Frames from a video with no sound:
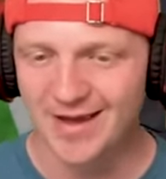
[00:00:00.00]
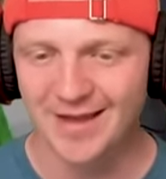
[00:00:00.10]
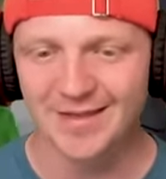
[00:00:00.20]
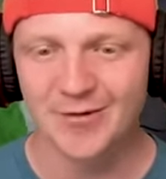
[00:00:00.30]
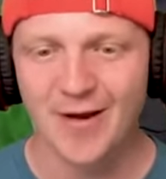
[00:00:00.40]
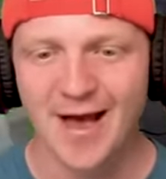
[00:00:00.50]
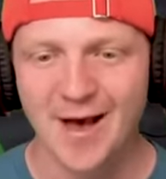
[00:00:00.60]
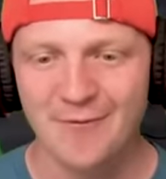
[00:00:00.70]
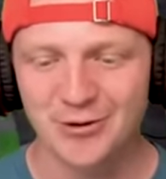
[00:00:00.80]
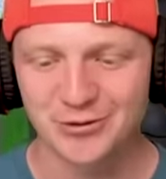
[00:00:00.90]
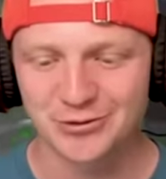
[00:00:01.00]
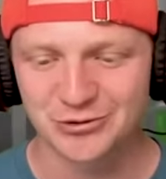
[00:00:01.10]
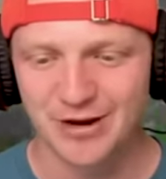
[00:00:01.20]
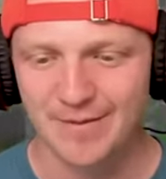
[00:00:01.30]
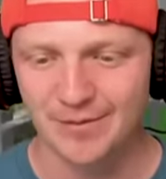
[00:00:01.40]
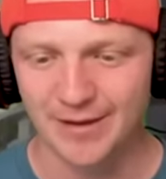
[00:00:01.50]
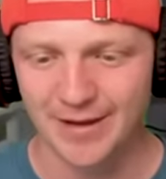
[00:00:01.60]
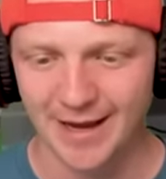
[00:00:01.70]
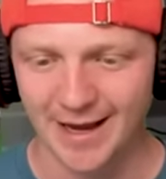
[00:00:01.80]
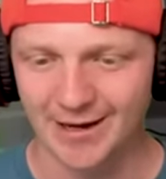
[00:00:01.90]
and then you have your
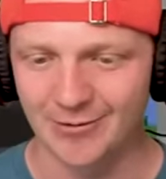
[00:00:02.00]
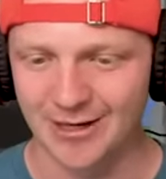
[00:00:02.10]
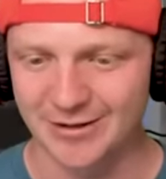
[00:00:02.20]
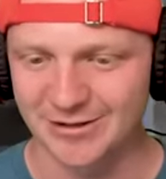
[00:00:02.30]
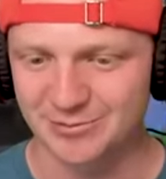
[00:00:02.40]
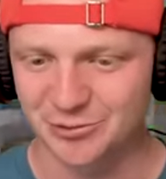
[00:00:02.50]
trampoline. We can do some